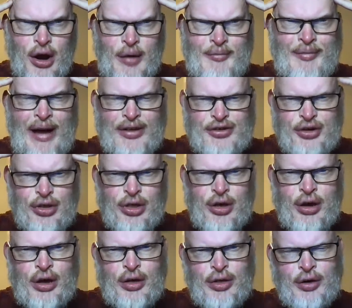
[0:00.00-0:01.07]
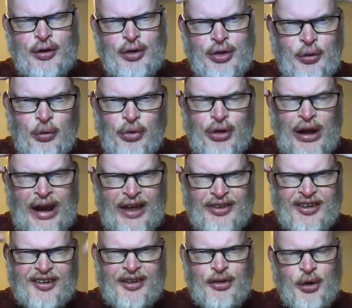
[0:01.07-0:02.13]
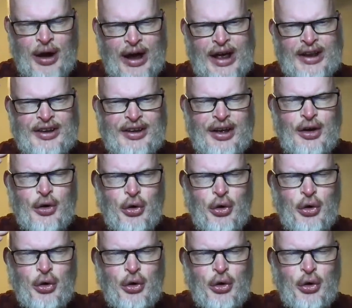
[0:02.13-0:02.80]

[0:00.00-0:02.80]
imagine the letters in your head